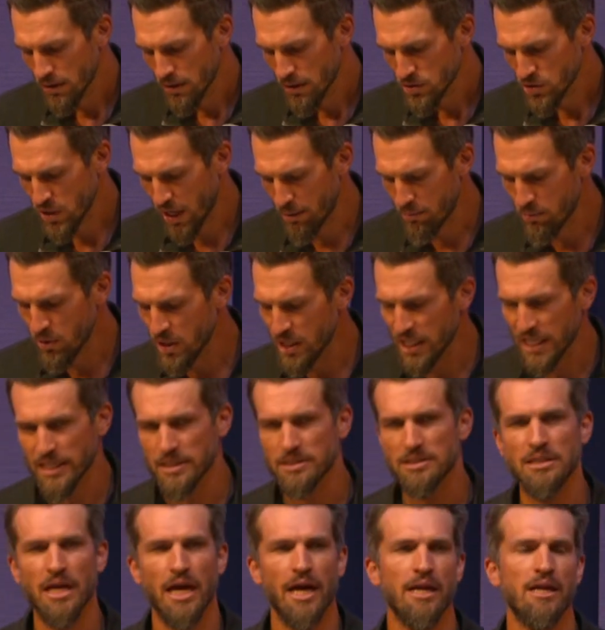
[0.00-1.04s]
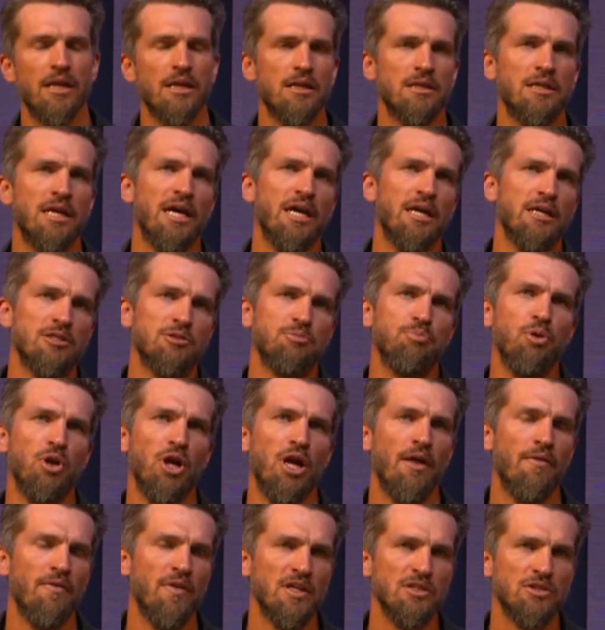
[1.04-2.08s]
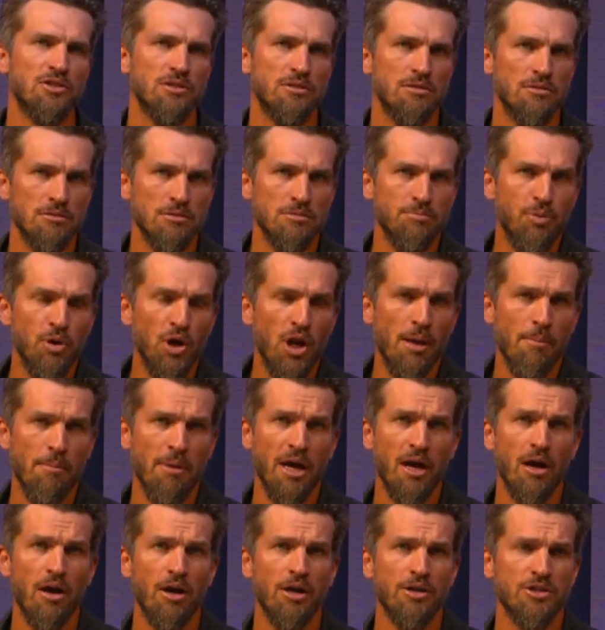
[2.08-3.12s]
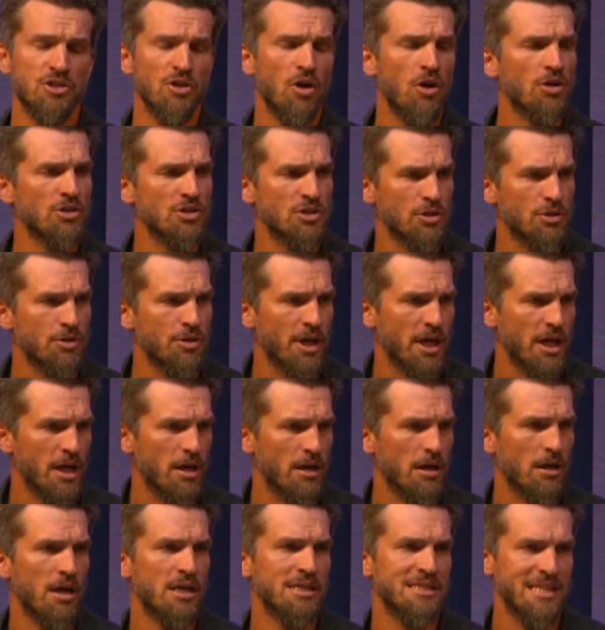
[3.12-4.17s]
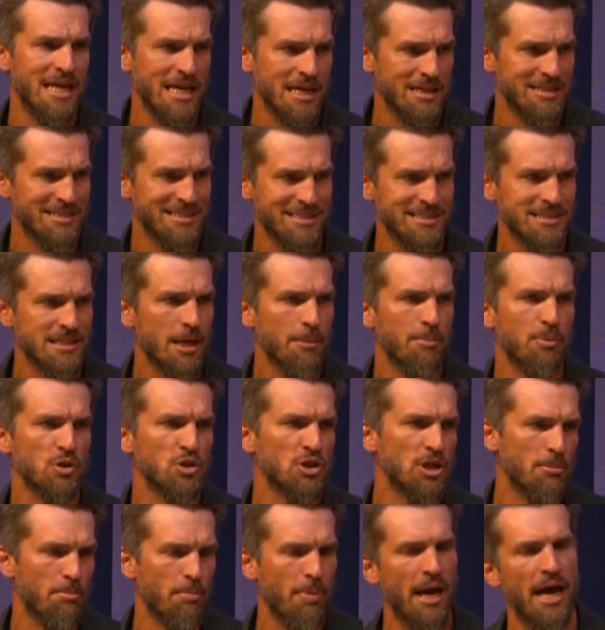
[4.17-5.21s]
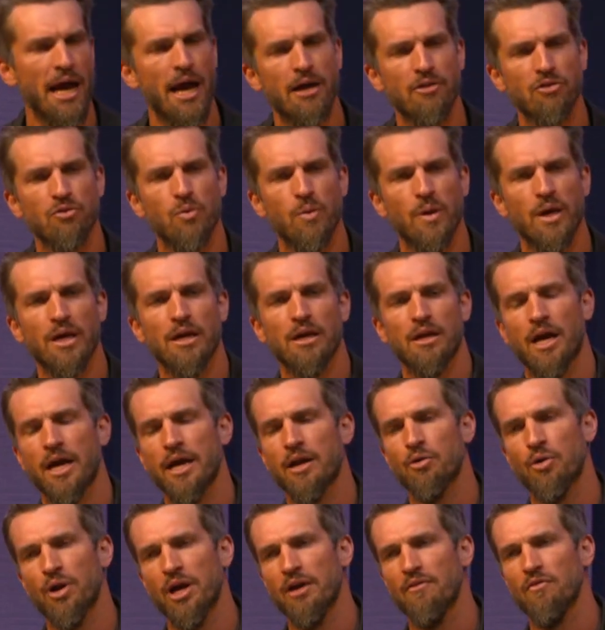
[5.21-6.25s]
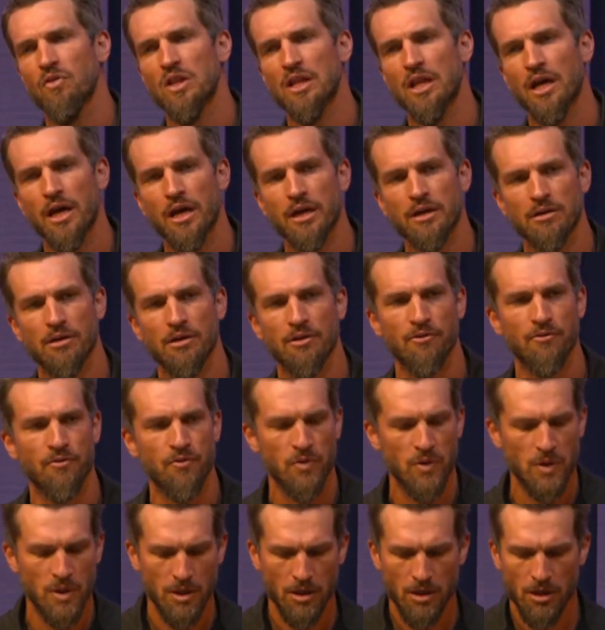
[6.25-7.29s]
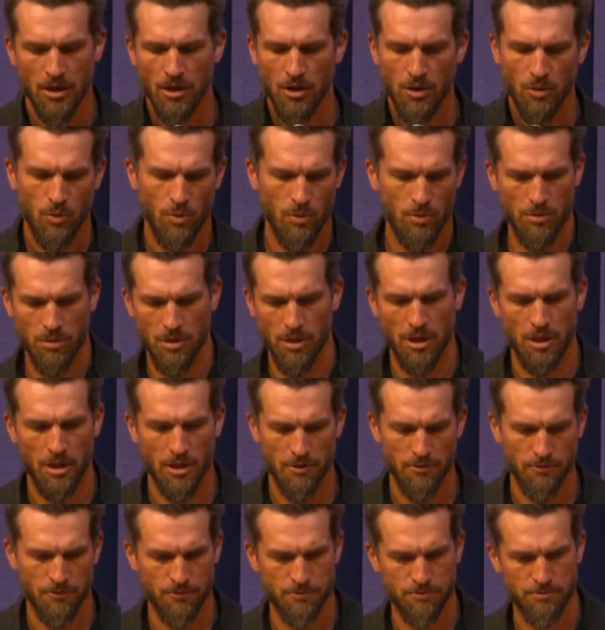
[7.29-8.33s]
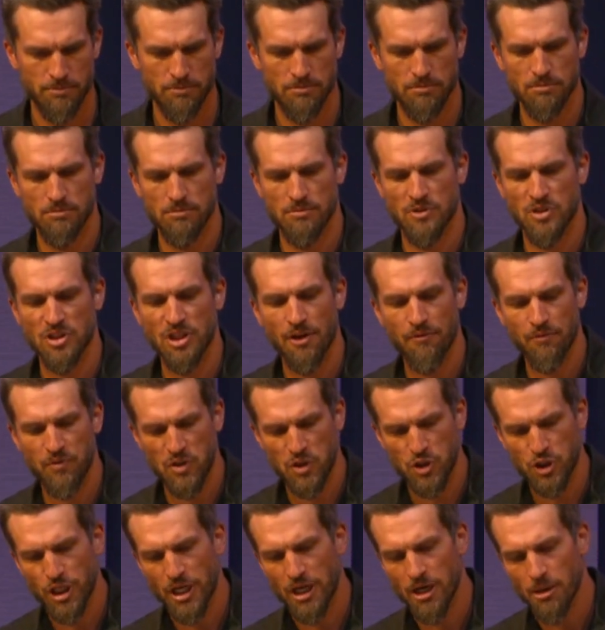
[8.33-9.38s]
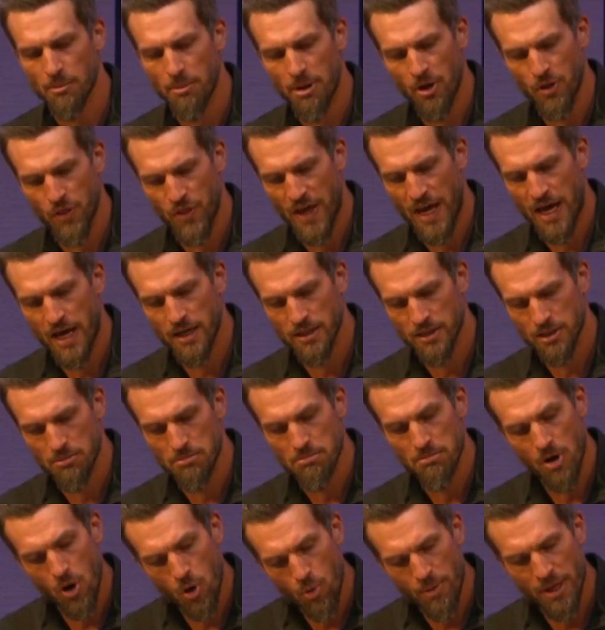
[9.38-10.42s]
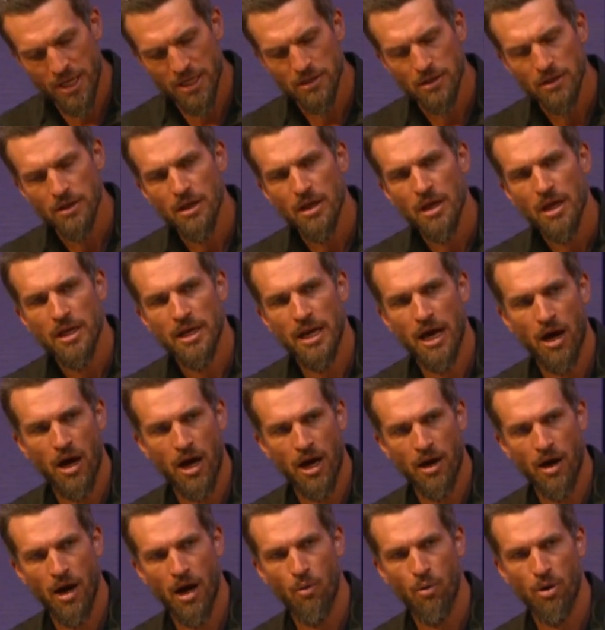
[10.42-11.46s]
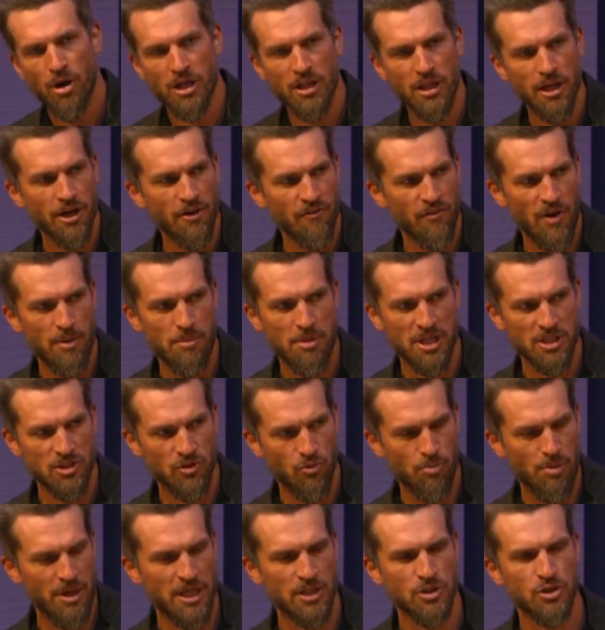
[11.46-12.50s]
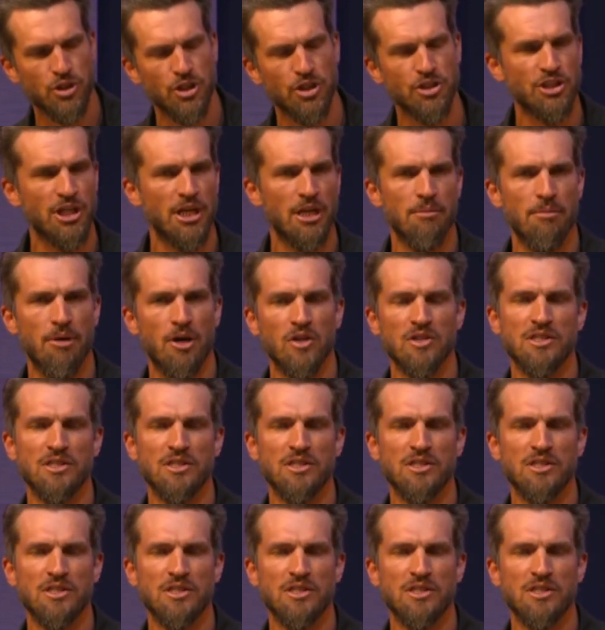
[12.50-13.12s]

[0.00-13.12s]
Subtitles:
So I'm really excited. God has put on my heart to also create a discipleship pathway, and I don't have a lot of stuff to share about that at the moment, Now, I want to clarify, because you've been in church any amount